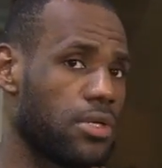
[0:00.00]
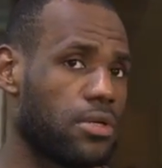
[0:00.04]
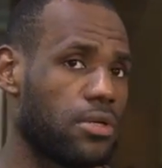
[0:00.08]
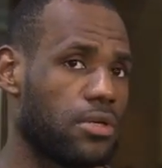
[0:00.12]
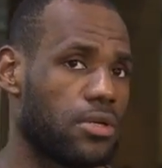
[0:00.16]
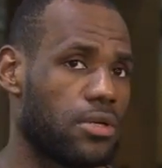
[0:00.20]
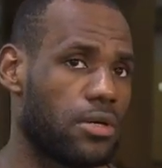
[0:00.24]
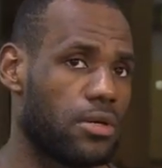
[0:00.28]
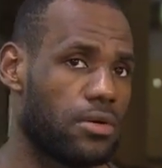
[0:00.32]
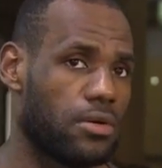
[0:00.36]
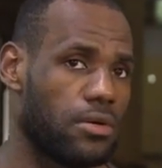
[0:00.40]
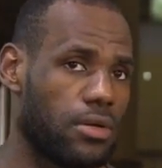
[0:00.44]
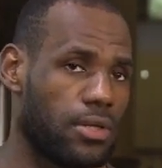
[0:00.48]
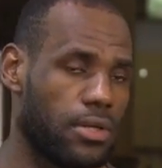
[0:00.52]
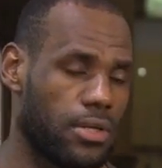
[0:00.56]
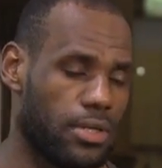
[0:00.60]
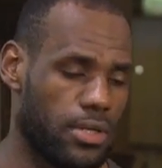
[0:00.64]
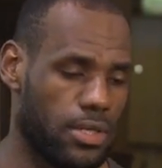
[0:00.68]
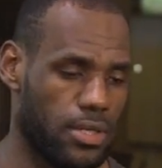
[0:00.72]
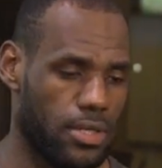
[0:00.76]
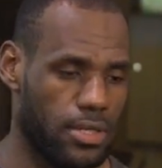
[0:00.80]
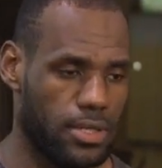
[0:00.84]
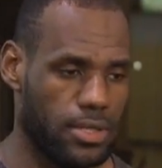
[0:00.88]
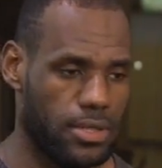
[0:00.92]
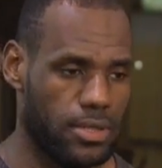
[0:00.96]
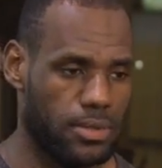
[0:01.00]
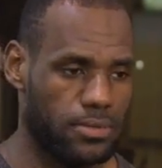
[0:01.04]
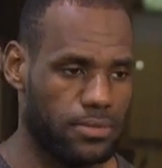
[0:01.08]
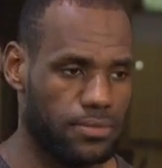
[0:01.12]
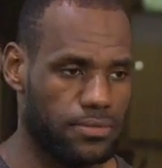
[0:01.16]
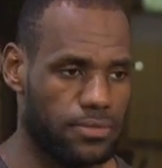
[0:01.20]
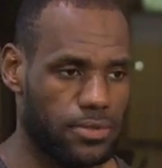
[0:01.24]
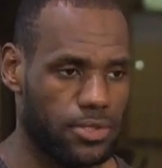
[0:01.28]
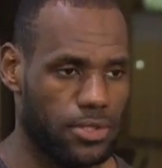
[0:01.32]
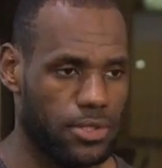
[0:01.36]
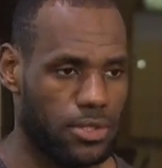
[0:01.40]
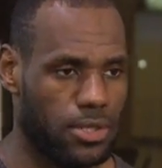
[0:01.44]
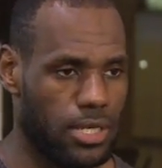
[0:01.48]
You know, and,
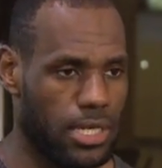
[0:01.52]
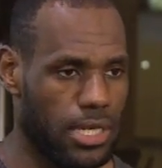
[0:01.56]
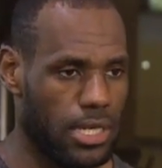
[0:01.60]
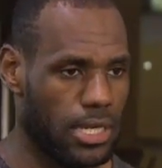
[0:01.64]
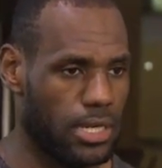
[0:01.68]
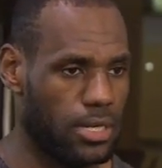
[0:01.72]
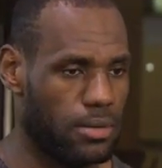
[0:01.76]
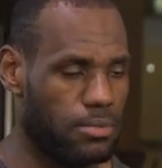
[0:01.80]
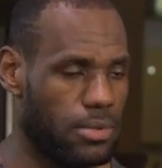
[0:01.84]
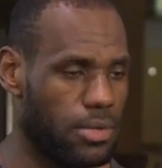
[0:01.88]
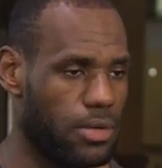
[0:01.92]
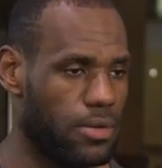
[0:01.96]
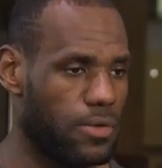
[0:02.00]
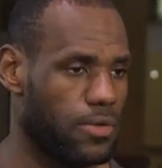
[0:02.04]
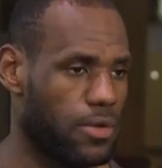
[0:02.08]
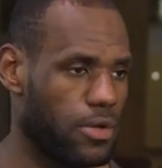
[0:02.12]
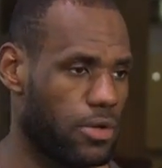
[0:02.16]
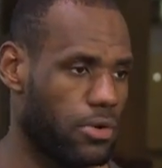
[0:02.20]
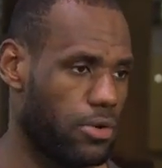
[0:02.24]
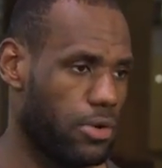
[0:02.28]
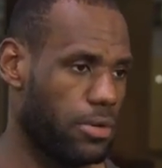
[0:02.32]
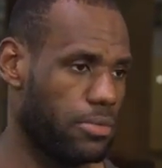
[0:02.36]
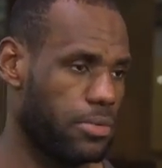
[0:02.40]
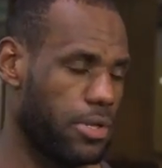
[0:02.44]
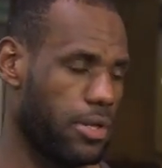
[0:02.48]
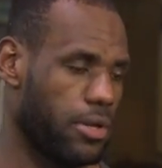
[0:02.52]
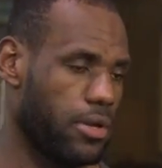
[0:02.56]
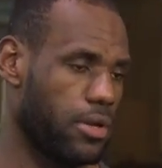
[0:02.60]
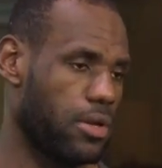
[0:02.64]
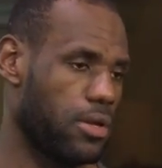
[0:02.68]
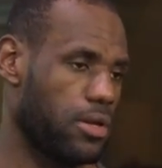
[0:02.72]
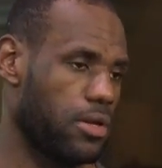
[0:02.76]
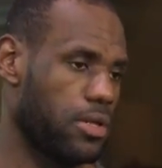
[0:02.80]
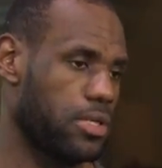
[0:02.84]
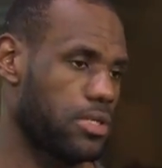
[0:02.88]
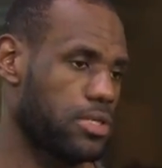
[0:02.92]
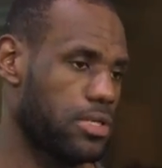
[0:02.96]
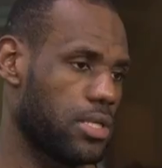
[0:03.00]
you know, I got to be able to go up there
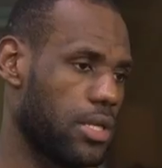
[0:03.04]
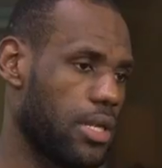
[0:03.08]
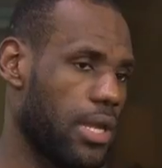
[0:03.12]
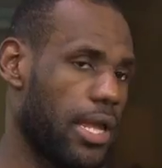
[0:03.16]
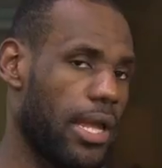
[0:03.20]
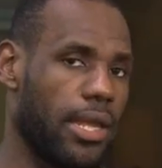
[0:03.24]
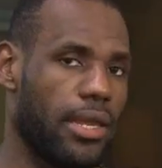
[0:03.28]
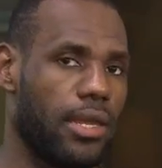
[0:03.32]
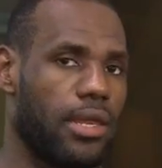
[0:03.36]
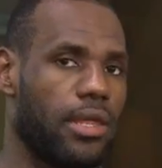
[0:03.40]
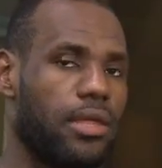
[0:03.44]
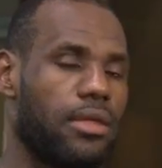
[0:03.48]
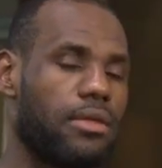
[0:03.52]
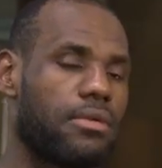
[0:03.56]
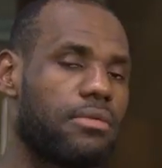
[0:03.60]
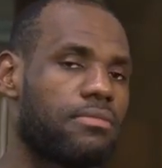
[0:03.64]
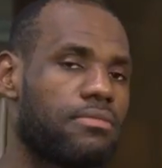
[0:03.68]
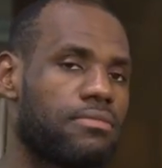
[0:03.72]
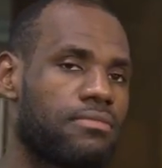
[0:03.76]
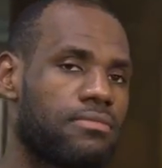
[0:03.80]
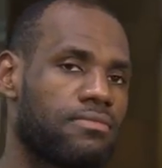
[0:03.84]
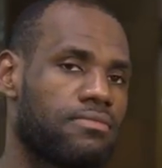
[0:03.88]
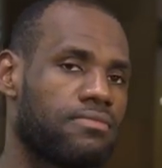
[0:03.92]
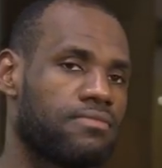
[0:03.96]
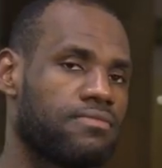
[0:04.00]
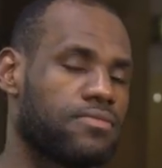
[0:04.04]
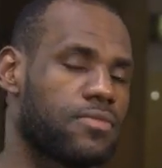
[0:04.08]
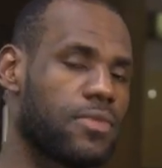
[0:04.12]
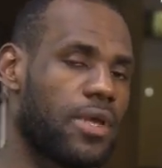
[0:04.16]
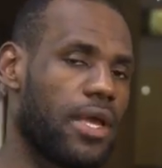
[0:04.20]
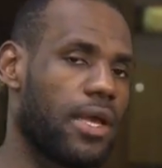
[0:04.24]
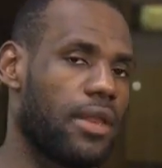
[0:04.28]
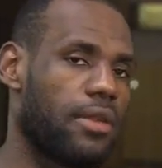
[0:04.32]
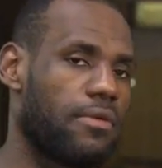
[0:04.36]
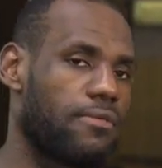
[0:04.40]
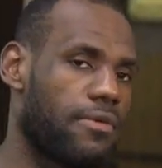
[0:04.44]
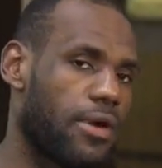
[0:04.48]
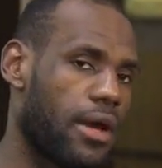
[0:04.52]
and at least hit 80,
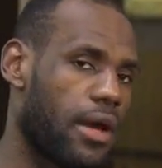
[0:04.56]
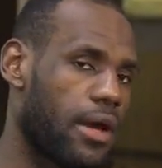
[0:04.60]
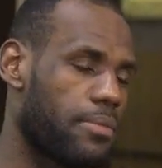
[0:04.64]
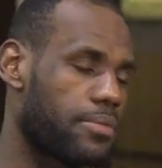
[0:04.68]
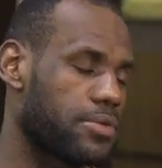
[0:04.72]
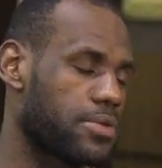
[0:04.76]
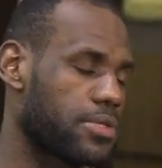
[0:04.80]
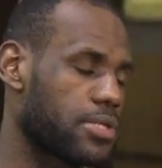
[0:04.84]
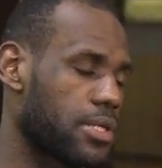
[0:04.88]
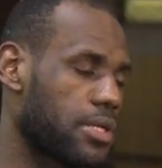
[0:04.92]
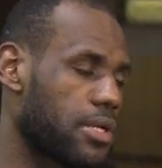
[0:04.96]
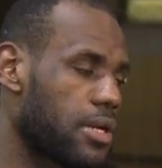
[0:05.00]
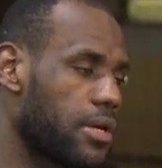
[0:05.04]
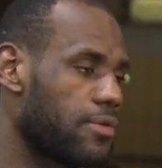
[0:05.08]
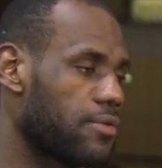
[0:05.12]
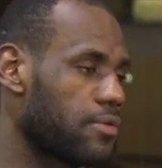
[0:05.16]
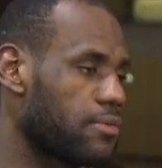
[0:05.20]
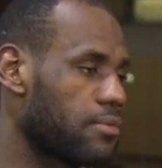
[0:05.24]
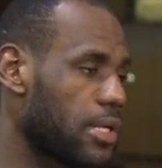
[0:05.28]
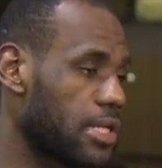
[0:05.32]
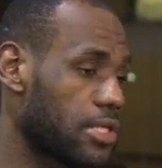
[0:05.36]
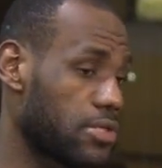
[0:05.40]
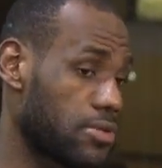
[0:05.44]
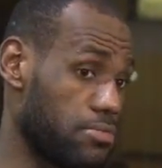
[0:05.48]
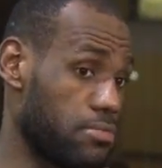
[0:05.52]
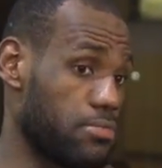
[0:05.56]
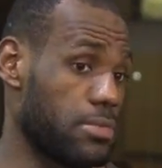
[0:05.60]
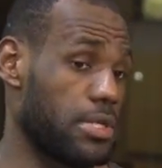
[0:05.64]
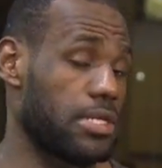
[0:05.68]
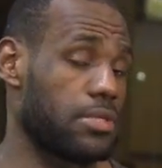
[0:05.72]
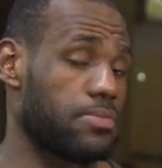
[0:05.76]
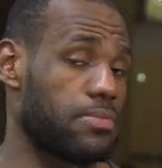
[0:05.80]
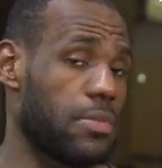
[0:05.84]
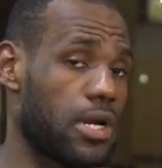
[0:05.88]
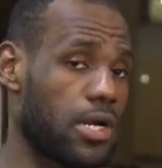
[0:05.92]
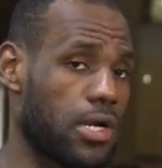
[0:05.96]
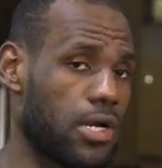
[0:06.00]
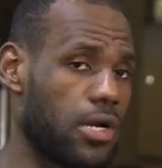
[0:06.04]
85% of them.
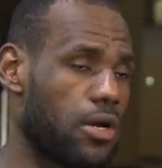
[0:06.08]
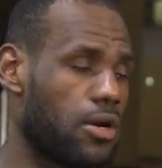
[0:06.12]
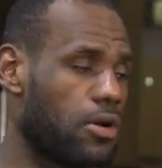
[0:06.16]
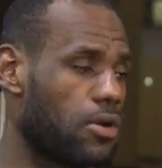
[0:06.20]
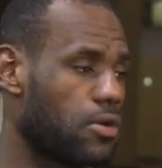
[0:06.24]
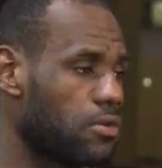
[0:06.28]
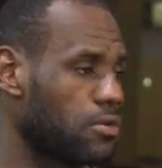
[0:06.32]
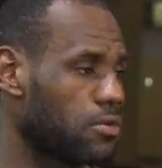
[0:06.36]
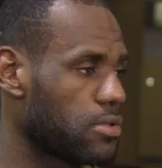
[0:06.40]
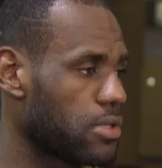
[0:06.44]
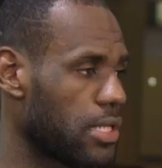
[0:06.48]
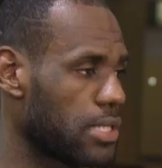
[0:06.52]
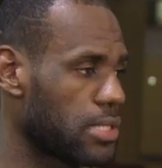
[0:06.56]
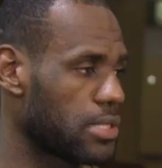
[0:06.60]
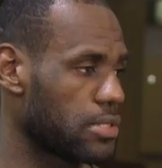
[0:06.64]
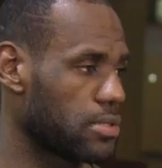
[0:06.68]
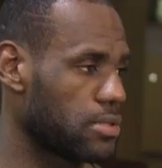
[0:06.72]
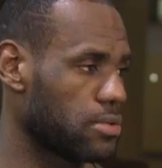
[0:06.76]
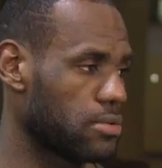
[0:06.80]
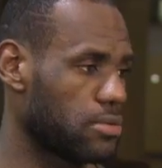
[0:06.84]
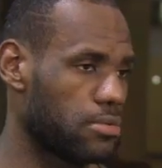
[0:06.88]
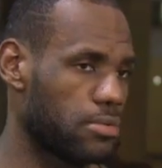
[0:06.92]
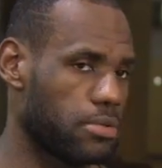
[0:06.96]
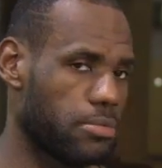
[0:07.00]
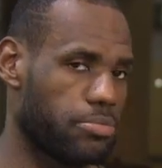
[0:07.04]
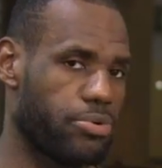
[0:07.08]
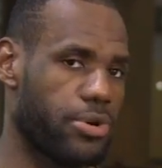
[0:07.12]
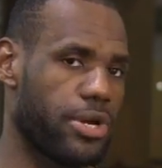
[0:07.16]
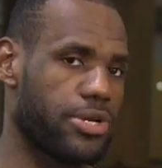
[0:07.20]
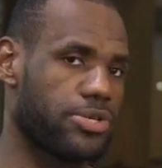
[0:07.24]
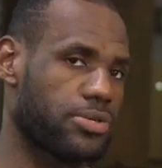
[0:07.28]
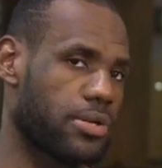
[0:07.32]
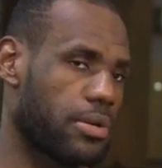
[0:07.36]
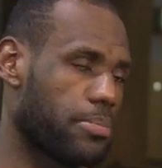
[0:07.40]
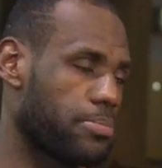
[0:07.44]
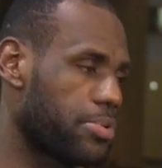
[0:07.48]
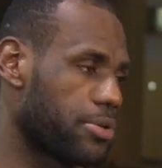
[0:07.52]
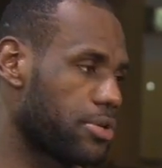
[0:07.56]
That's my goal. That's the
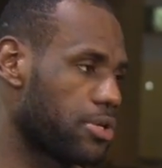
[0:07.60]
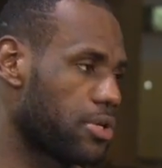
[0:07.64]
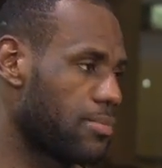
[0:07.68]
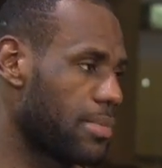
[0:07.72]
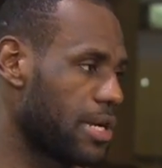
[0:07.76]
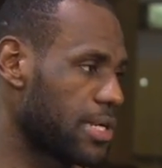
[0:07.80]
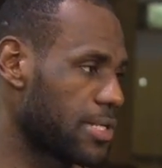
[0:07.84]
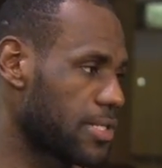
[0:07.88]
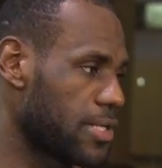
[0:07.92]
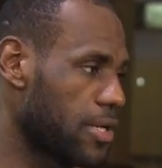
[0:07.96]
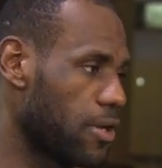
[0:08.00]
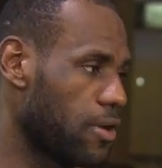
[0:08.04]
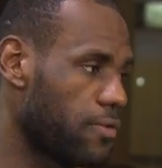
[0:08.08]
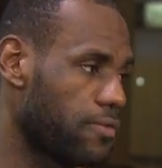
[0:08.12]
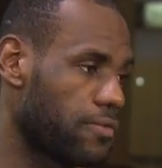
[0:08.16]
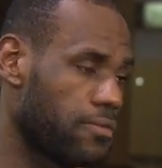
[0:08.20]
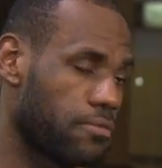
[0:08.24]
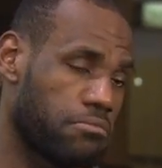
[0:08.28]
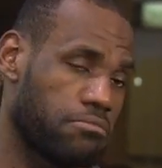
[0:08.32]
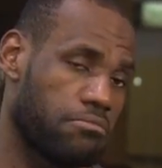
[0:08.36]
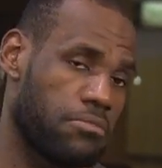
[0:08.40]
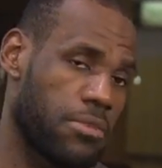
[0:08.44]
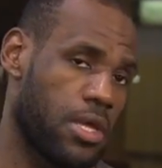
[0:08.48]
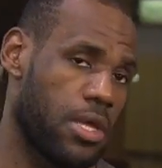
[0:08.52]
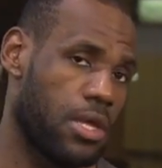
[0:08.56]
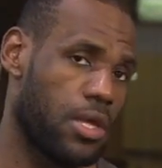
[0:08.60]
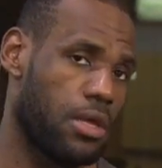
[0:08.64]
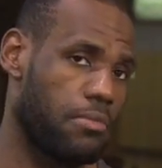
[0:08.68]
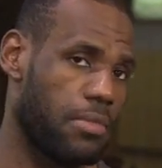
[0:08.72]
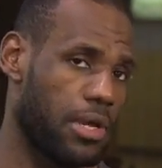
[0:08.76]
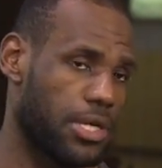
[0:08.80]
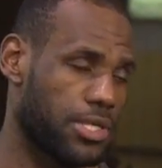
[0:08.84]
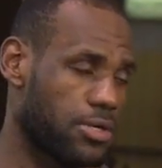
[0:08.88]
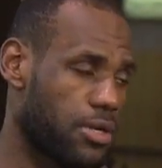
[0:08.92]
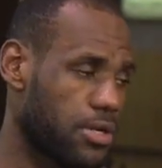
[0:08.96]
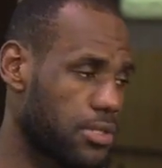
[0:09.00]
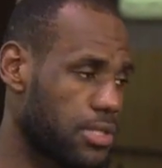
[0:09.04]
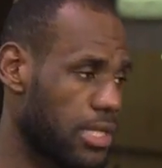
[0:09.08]
pressure I'm putting on myself.
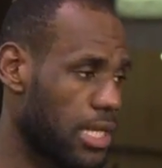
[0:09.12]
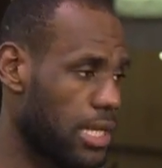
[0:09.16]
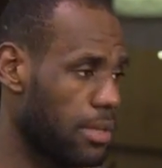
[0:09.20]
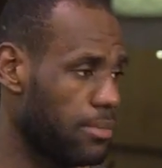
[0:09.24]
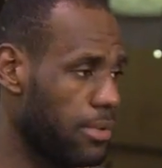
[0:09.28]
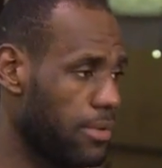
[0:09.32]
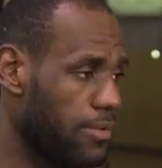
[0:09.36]
Makes our team